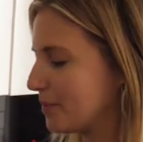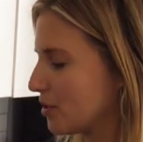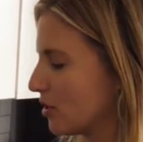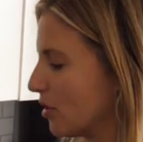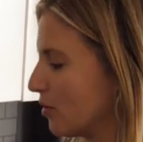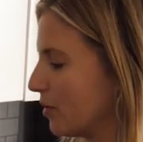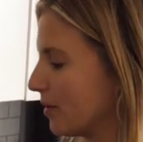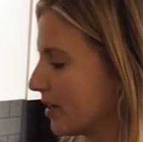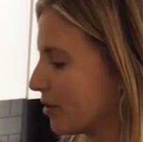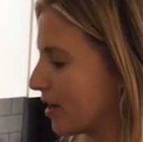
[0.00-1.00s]
So we
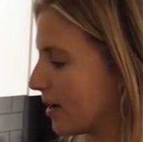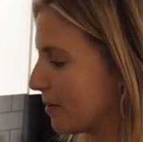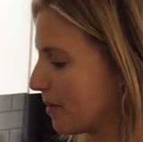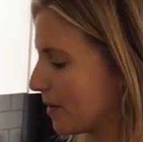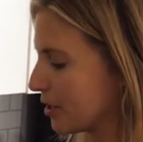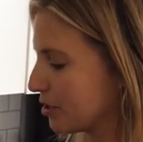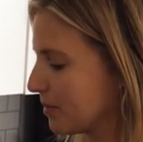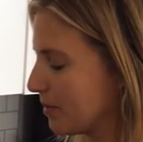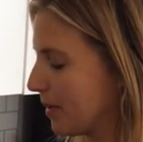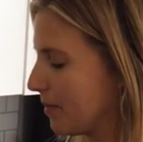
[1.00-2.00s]
want to grab our
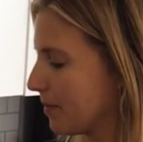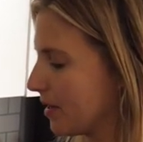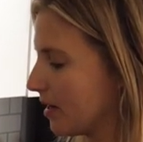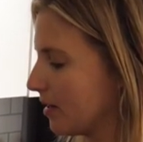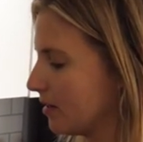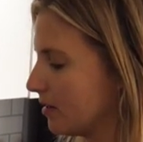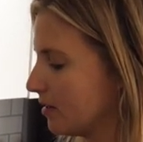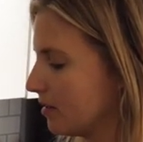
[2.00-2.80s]
parchment paper